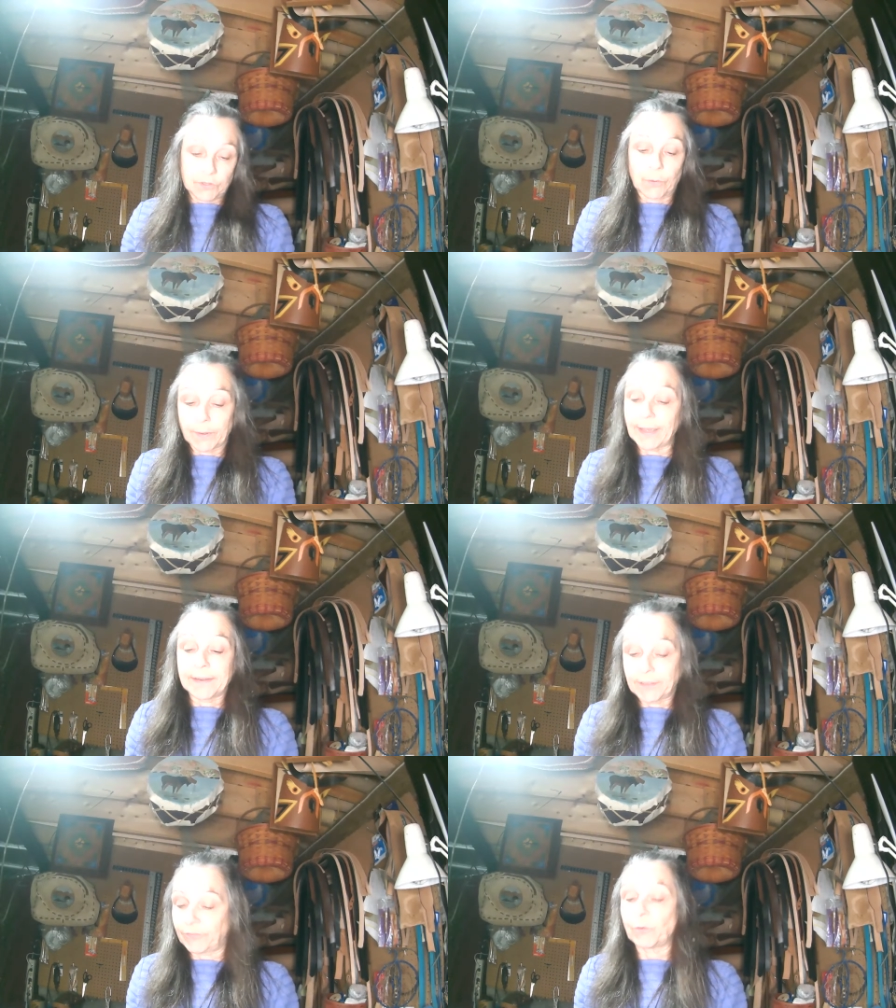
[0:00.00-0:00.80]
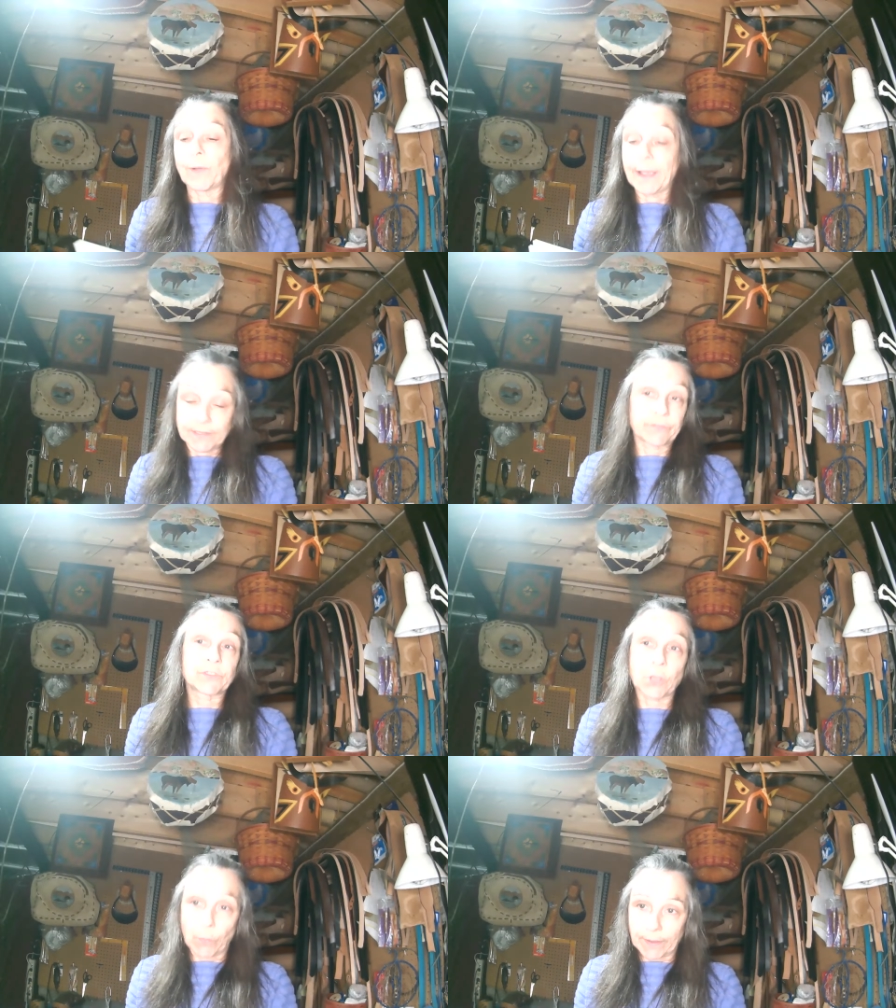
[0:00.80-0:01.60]
So again, different ways of
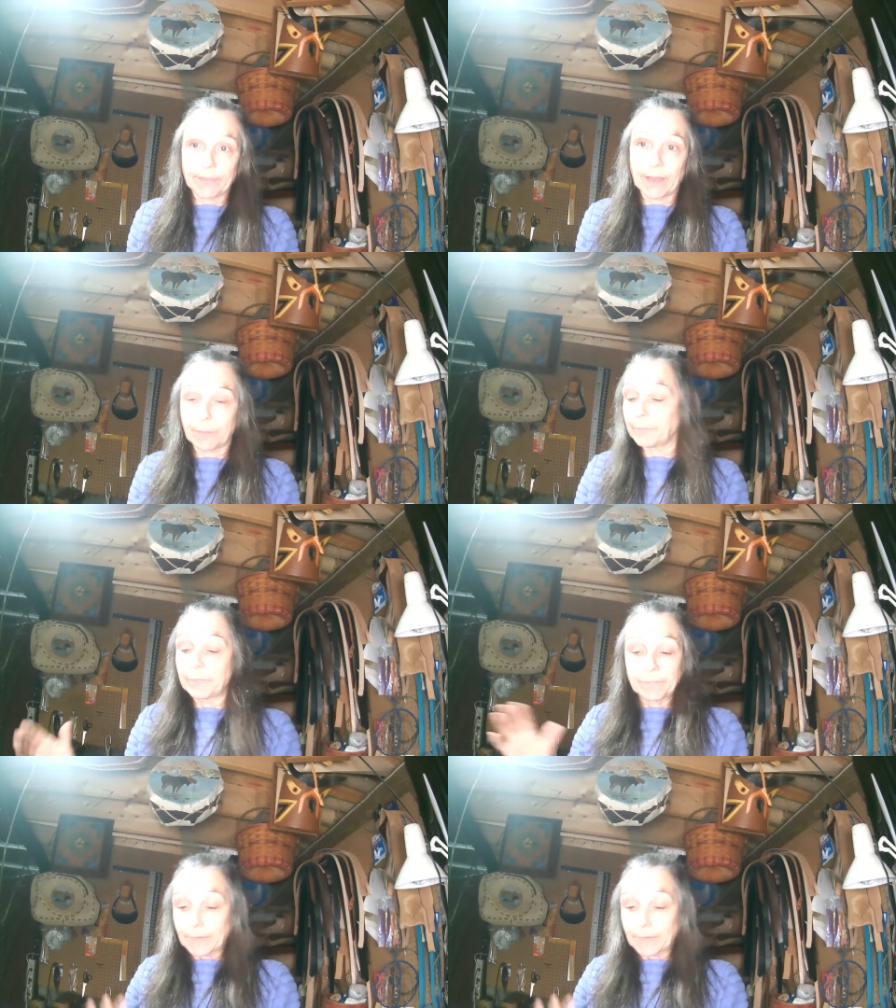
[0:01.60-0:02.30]
sewing them.